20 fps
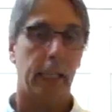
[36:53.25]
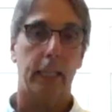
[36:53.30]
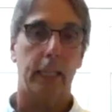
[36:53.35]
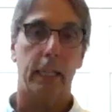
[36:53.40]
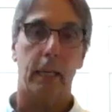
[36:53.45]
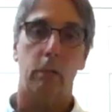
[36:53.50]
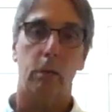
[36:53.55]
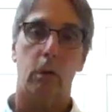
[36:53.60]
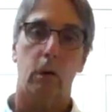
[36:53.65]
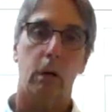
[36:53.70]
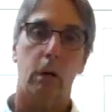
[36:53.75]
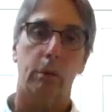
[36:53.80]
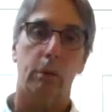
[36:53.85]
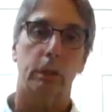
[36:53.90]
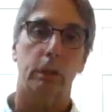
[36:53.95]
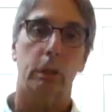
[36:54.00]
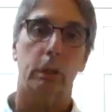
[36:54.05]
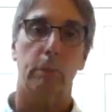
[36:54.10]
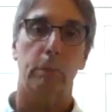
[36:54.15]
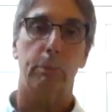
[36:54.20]
and then all
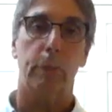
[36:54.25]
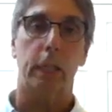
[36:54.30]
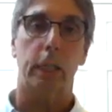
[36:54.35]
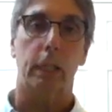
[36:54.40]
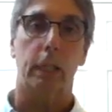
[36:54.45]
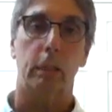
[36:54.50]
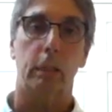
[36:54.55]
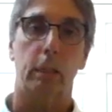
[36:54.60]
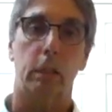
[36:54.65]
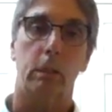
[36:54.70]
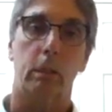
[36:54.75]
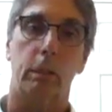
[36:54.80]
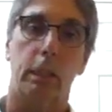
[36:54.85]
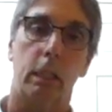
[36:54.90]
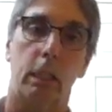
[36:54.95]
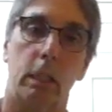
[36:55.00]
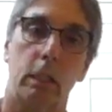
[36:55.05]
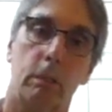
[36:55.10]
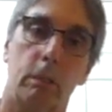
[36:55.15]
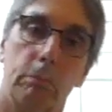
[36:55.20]
we're simply going to do
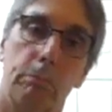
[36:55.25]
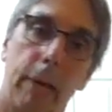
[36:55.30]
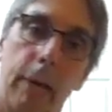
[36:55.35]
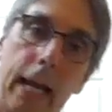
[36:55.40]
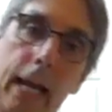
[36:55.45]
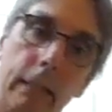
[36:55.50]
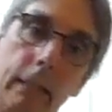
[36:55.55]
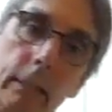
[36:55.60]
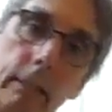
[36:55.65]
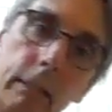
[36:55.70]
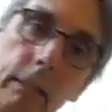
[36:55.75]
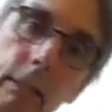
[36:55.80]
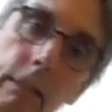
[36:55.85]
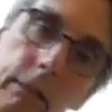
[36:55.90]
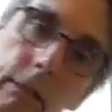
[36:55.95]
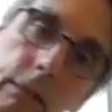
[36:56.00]
is bend,